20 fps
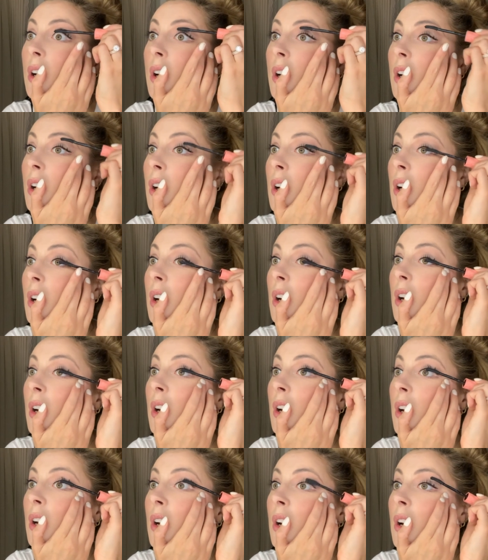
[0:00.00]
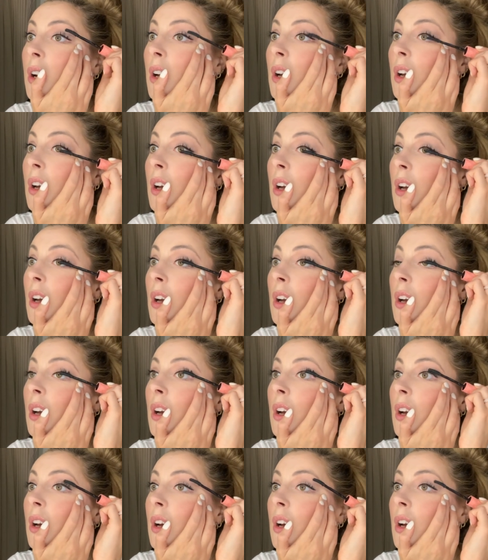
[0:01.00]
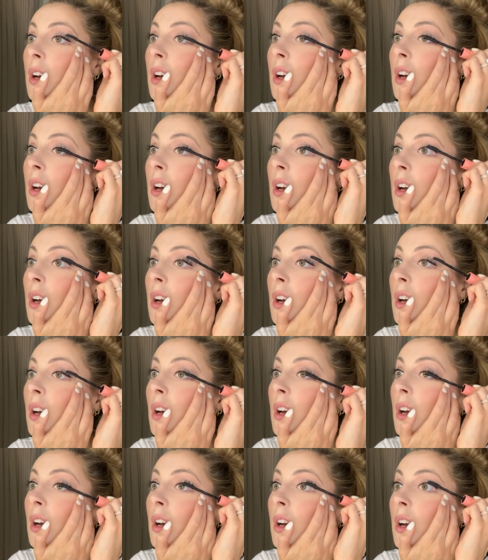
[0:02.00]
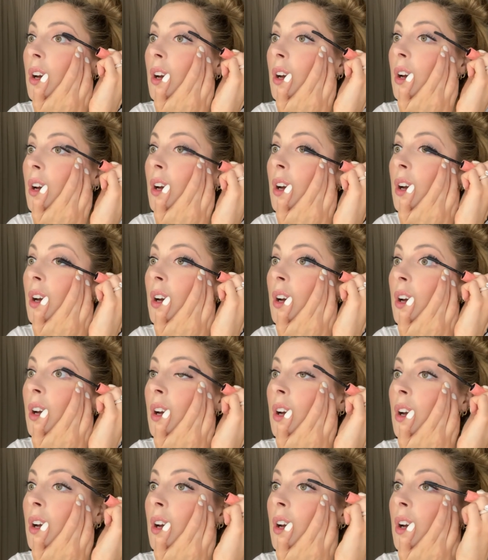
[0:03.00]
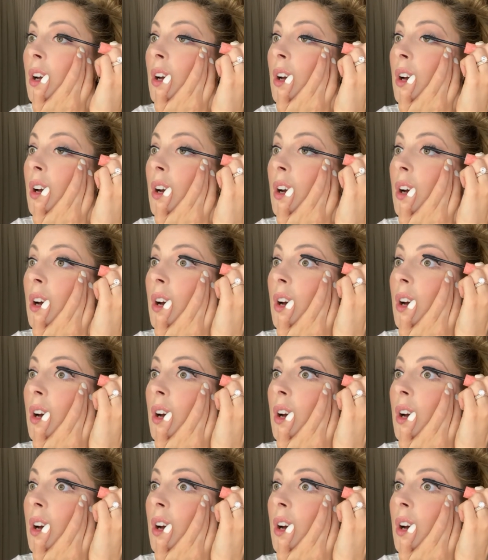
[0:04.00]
No one is speaking in this clip.